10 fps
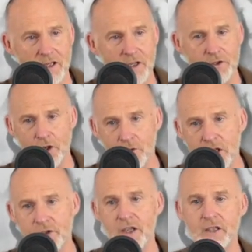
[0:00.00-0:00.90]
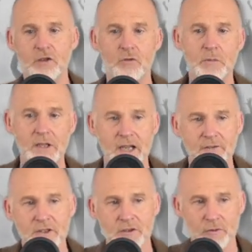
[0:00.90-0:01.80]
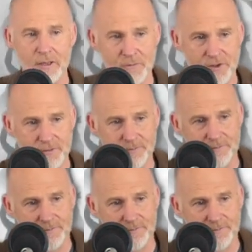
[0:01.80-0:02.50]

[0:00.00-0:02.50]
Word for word: And the only thing that will be left is a remnant.